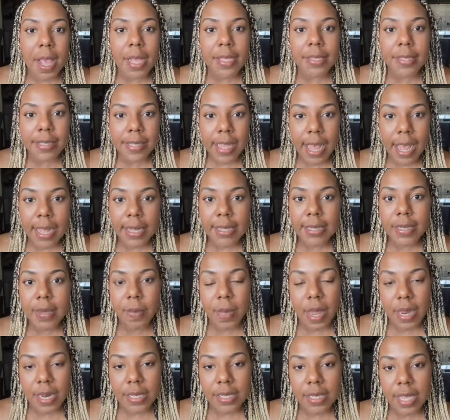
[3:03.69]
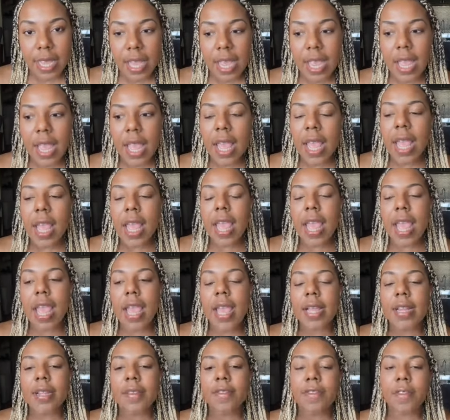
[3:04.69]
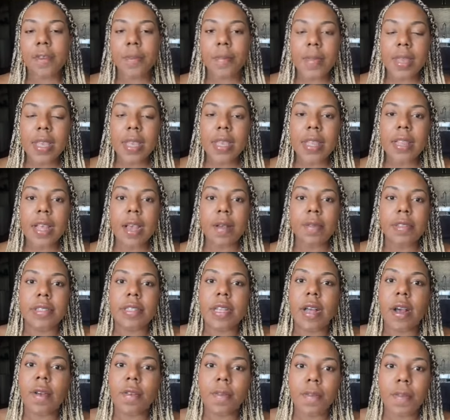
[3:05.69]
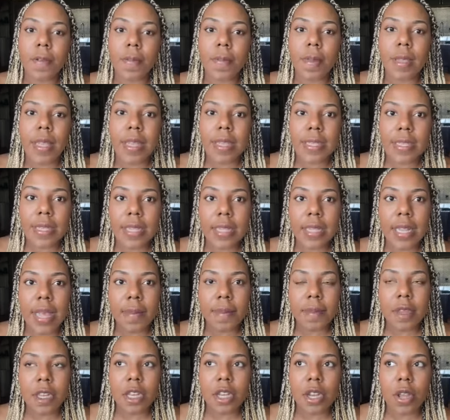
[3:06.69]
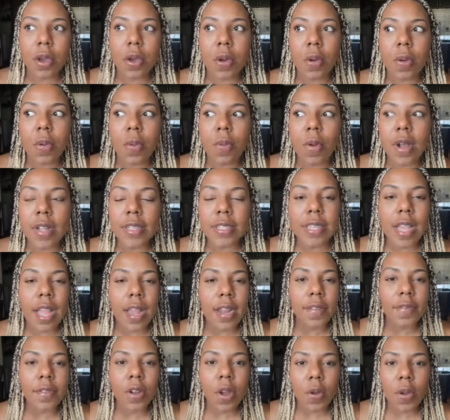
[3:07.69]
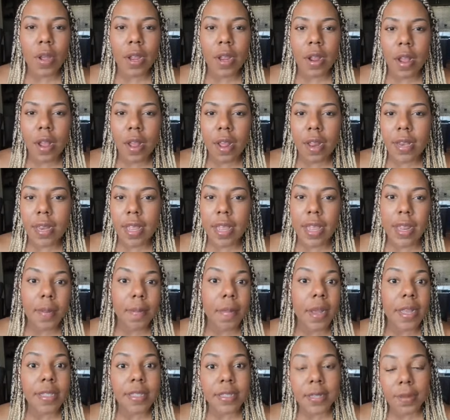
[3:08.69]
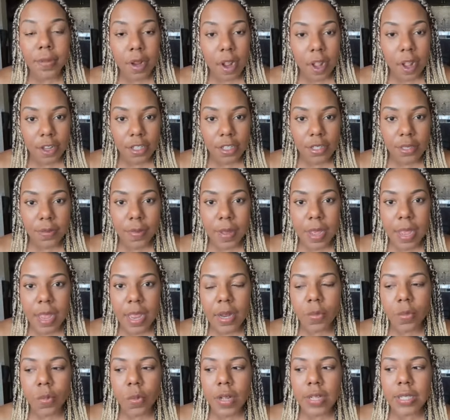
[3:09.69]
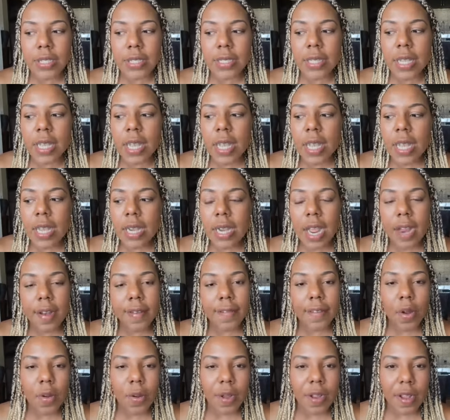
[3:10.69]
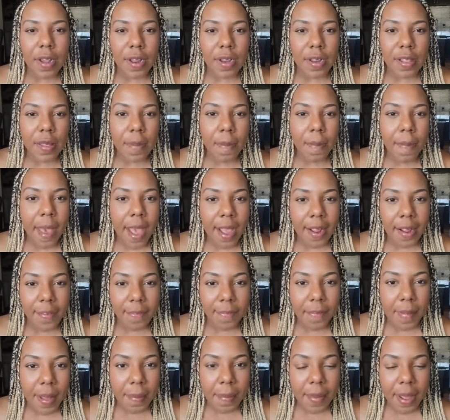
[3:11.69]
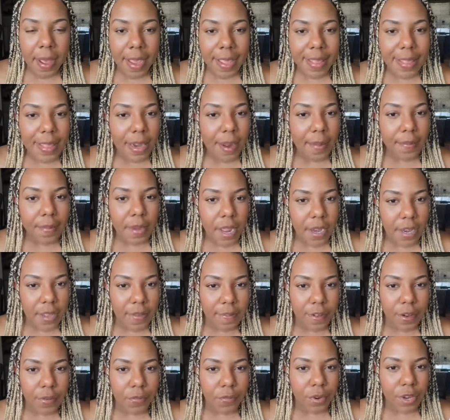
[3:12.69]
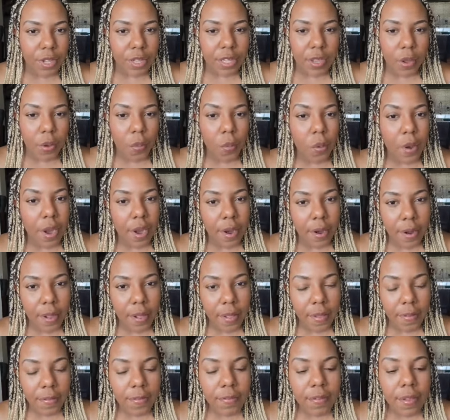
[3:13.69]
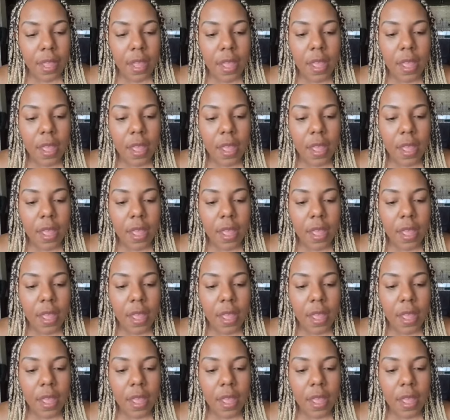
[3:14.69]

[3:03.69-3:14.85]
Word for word: I sat to meditate. And for me, that was helpful because it let me know what's kind of going on in my subconscious mind, what's kind of going on in the back of my mind that I'm not even really aware of.